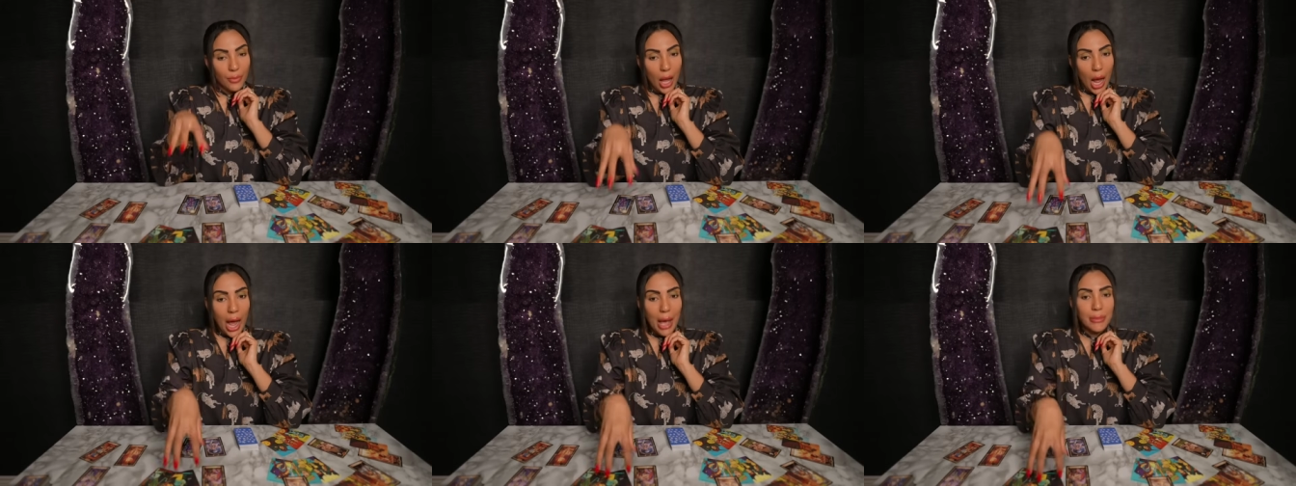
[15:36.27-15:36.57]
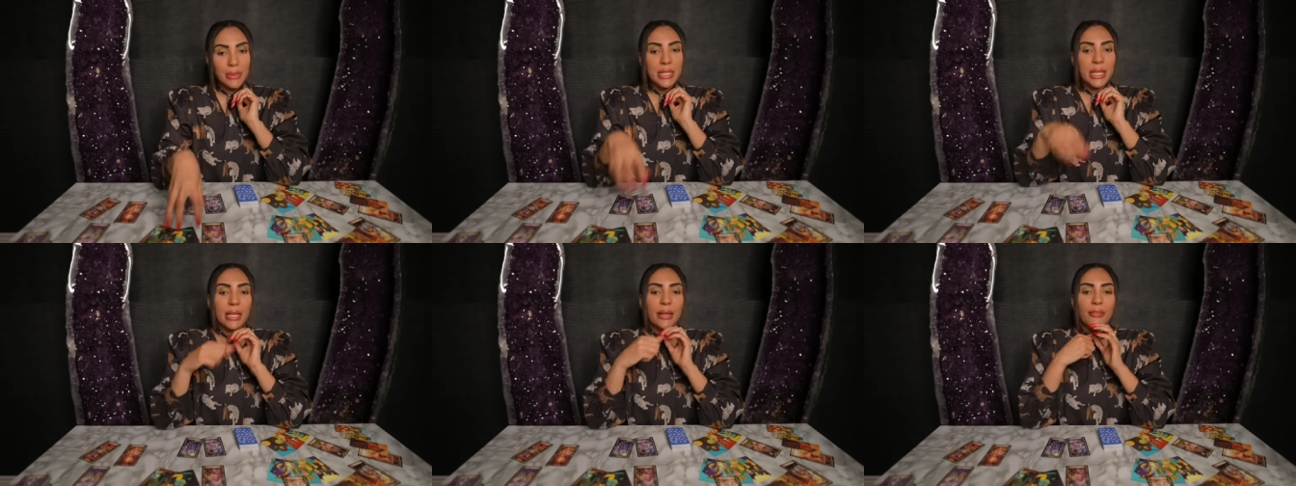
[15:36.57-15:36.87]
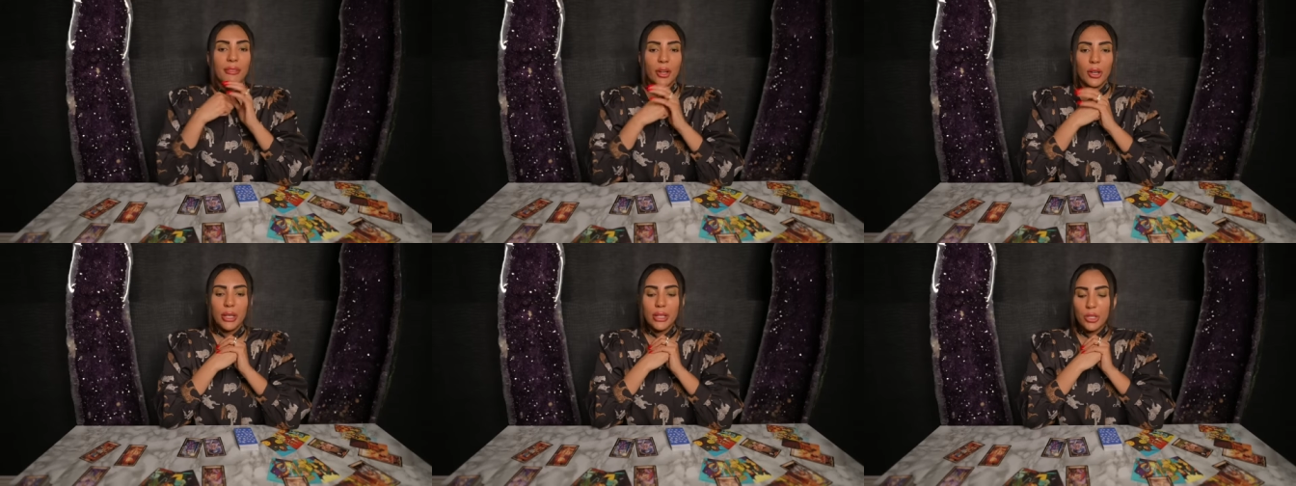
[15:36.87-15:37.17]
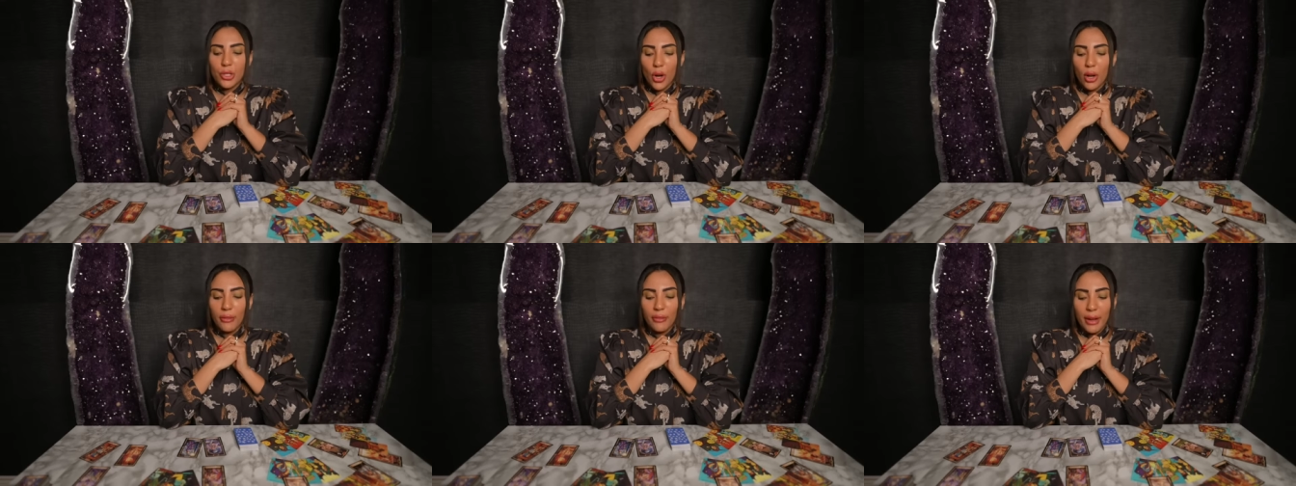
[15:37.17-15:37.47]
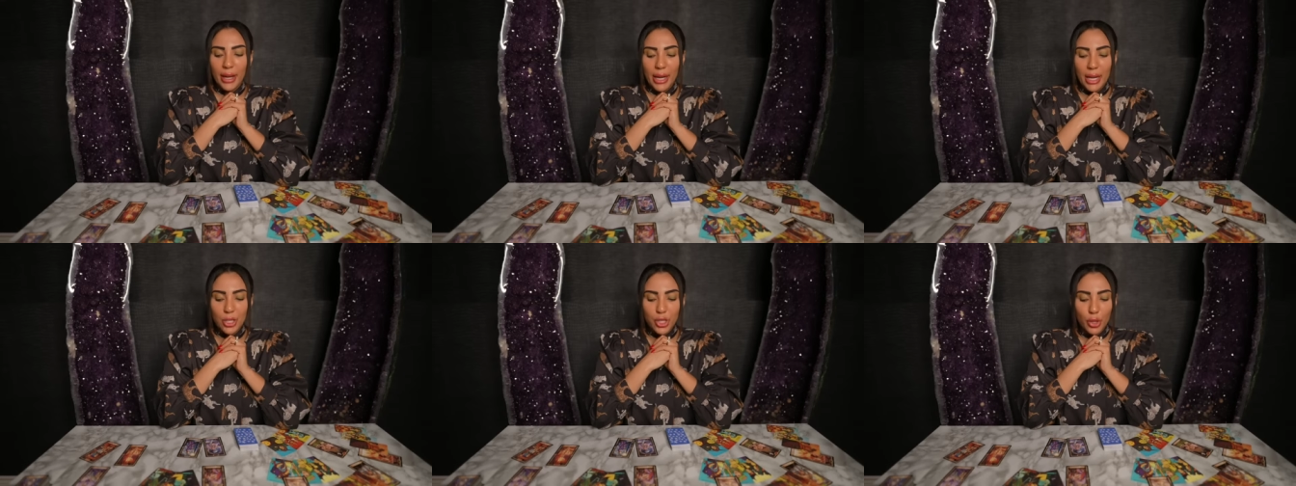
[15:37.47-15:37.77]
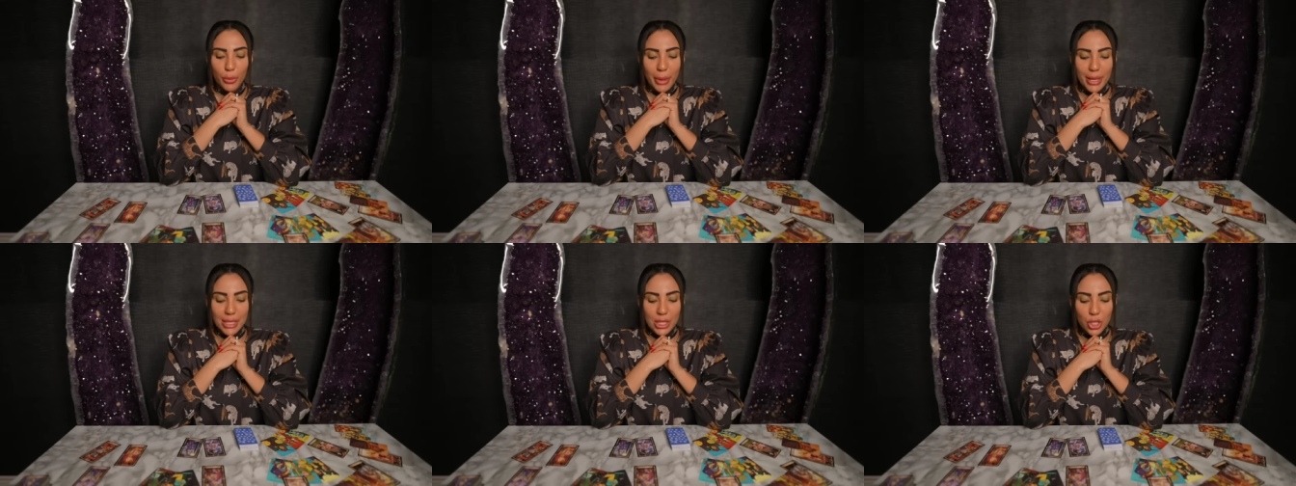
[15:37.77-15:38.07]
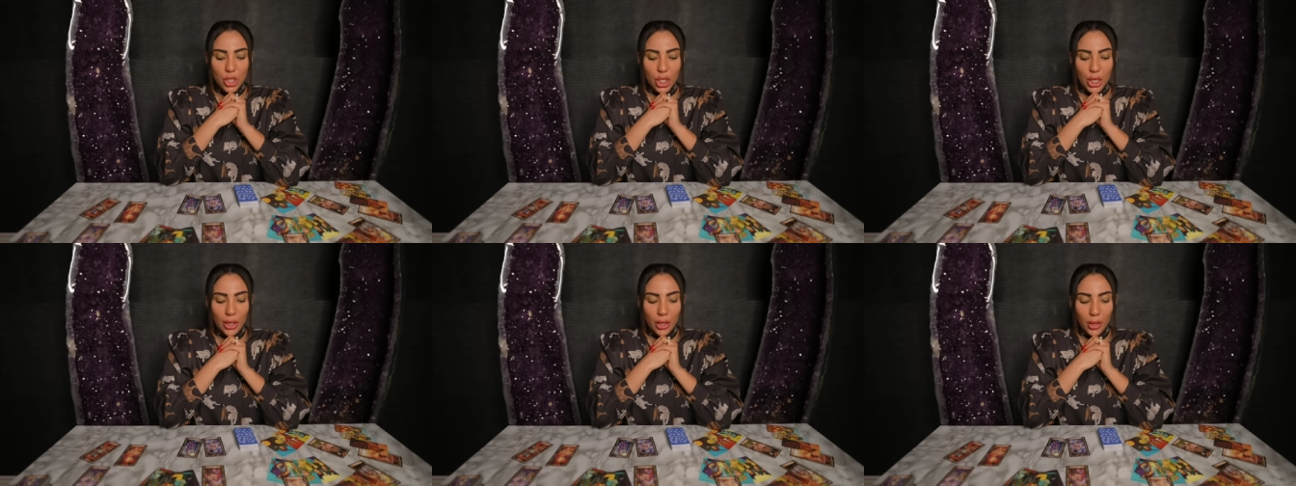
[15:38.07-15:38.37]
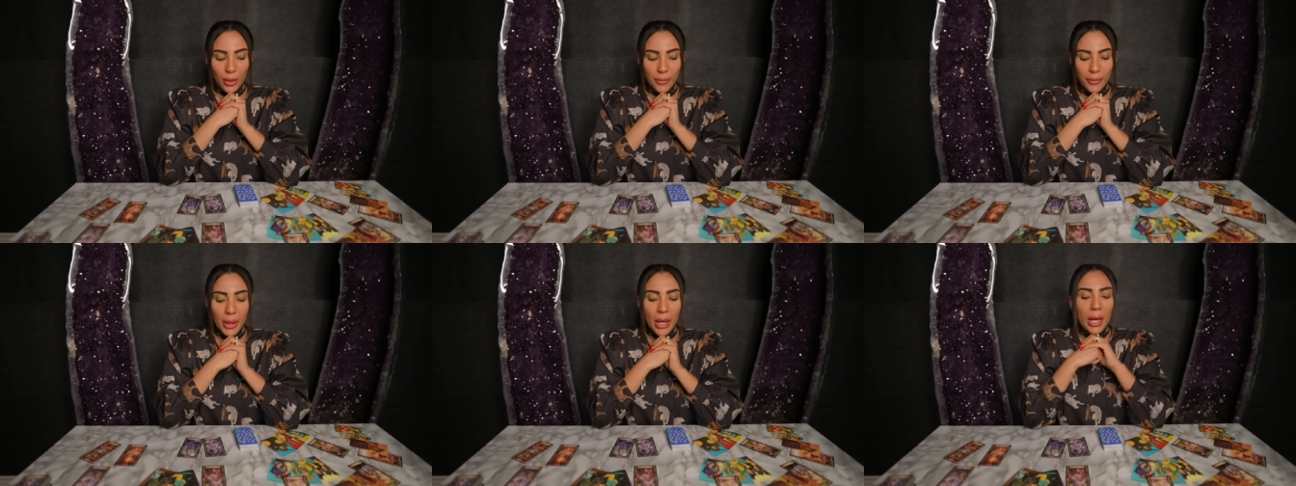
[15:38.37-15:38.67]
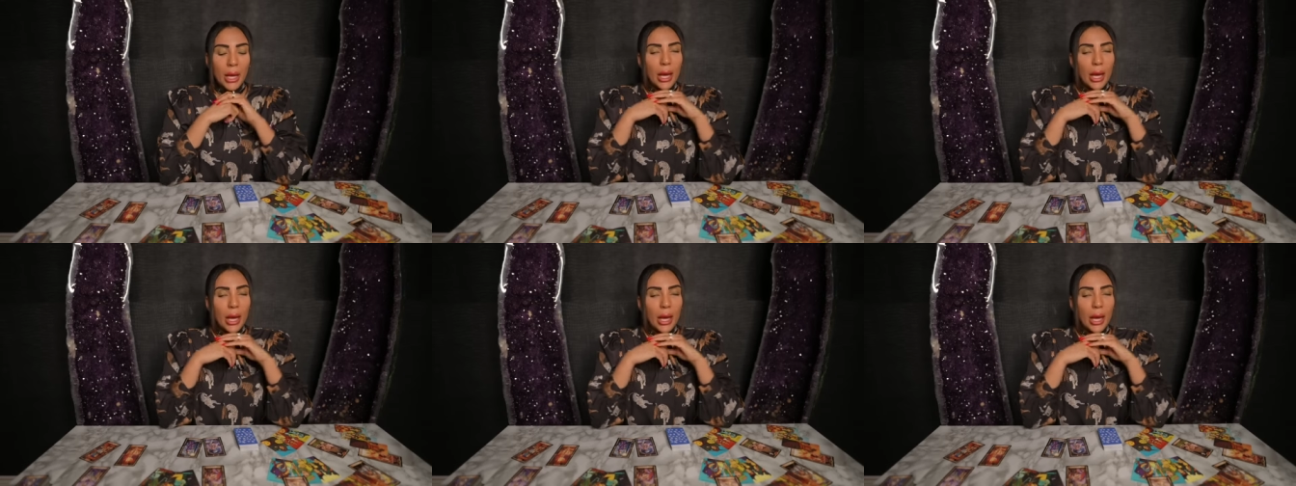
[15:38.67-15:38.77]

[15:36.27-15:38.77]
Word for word: I'm seeing a very strong financial message here